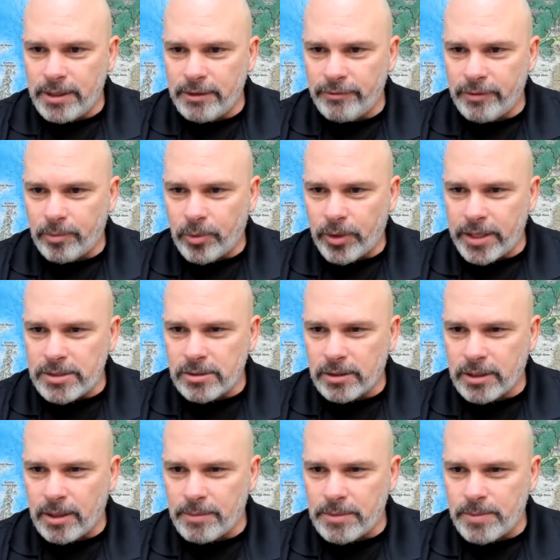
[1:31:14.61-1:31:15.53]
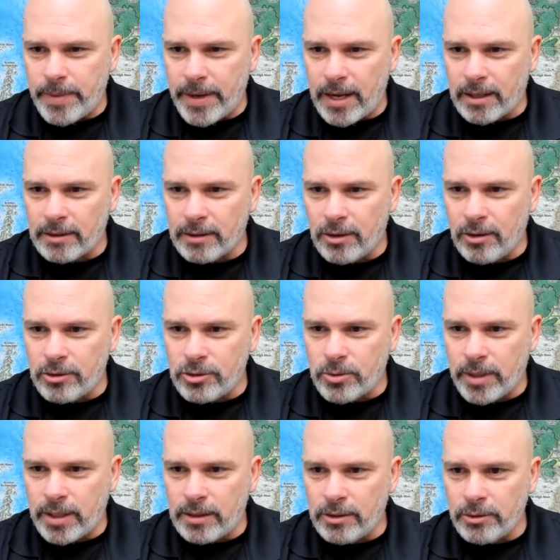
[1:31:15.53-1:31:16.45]
If appraisal comes back low,
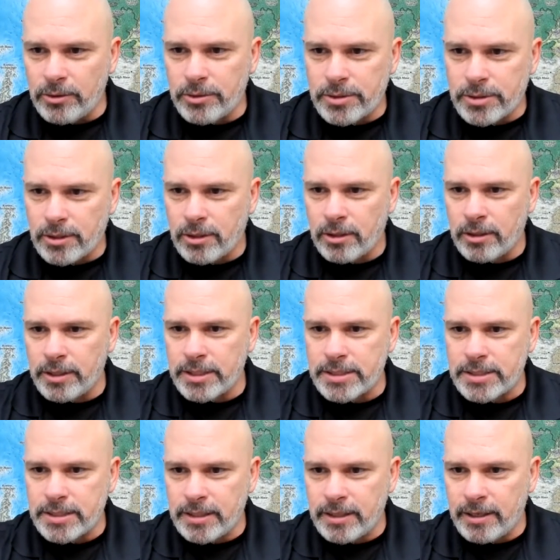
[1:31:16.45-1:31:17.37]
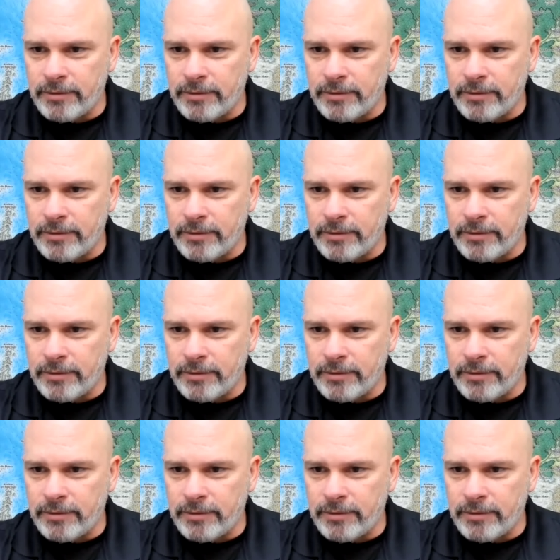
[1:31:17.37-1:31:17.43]
do I lose earnest